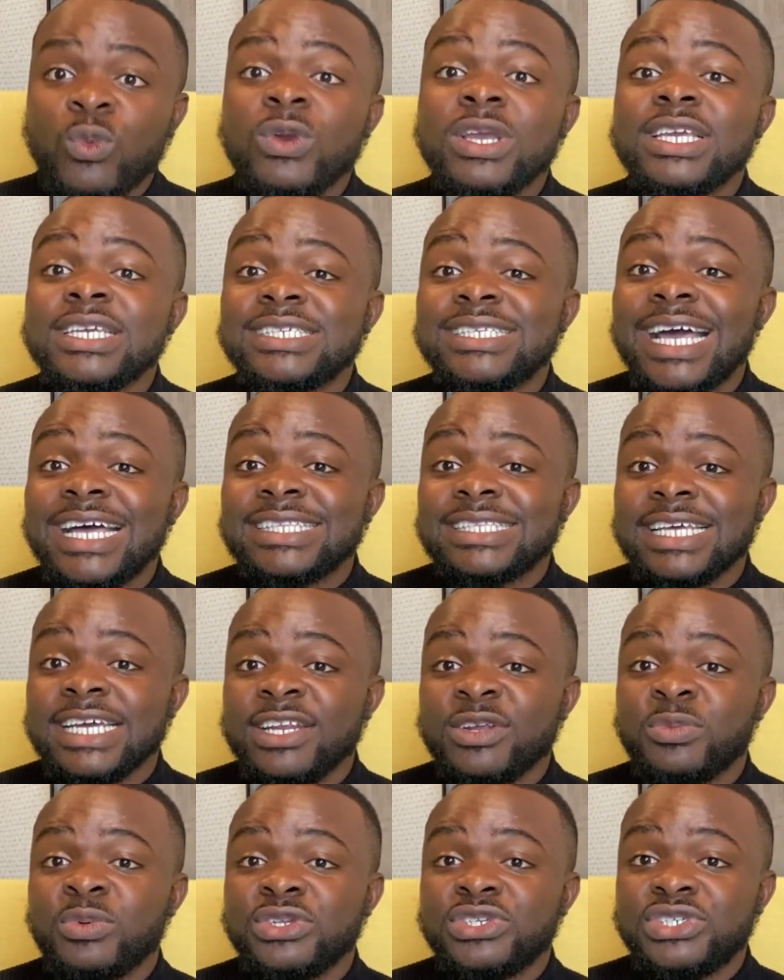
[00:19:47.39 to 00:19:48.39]
Is that an
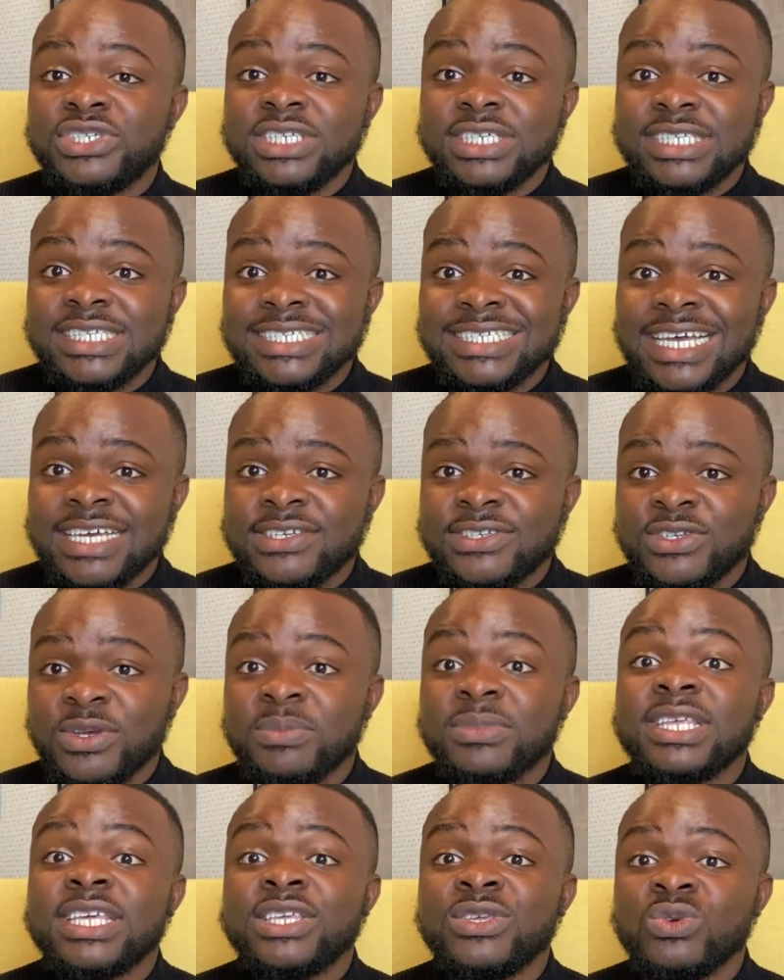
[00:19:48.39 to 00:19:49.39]
opportunity? Is that
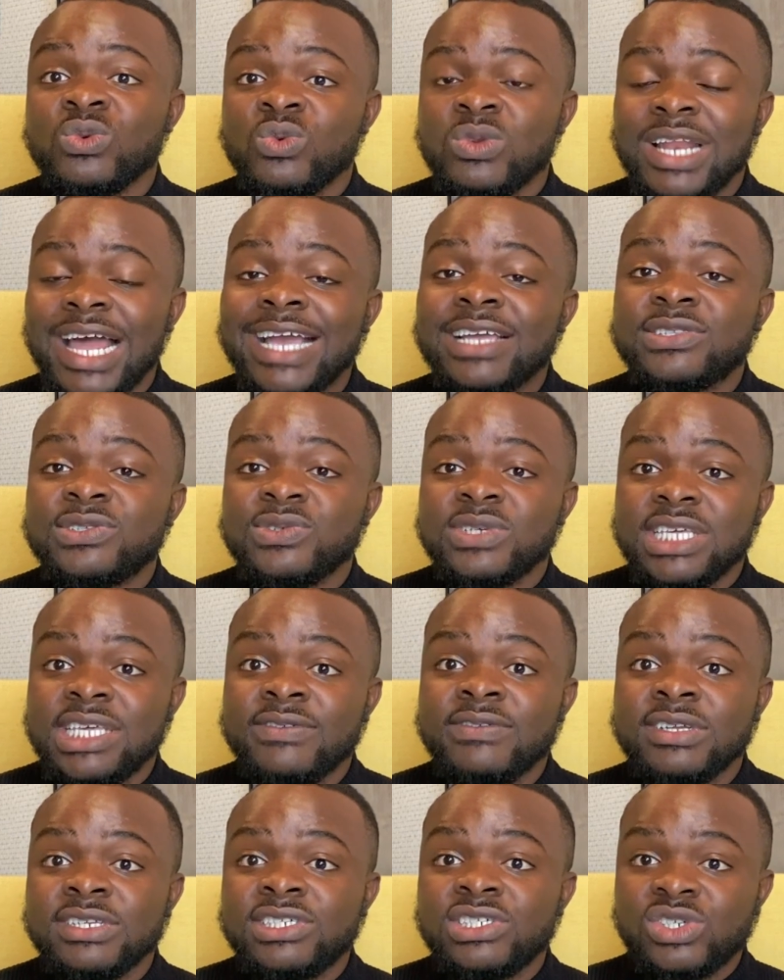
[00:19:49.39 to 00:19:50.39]
something you would like to give
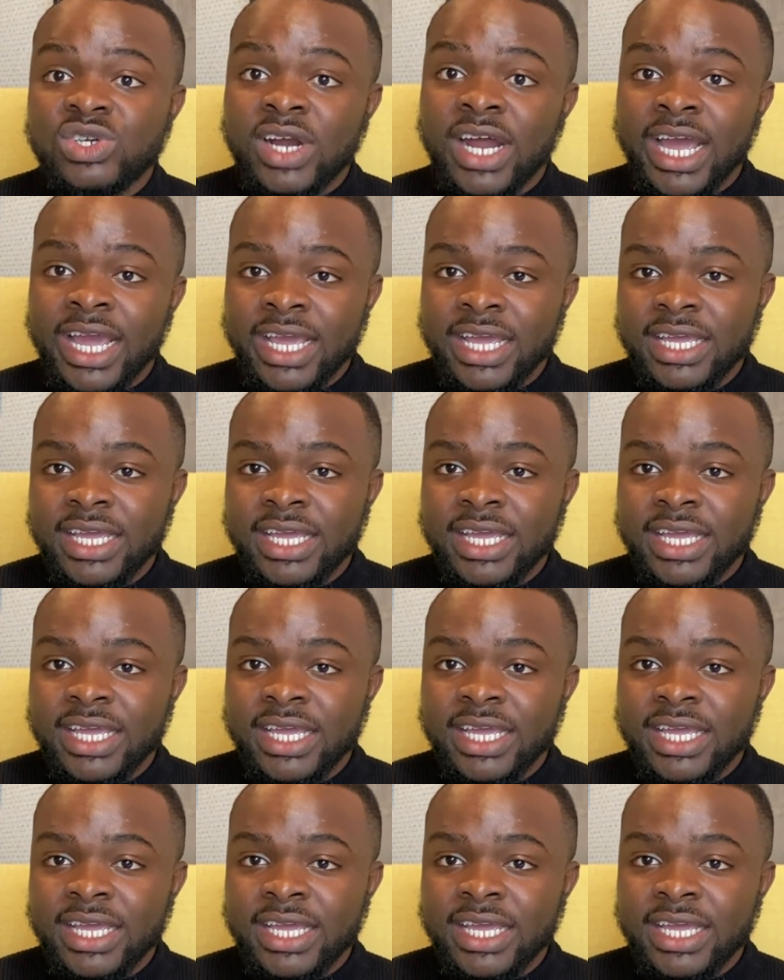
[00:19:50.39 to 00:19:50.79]
a try?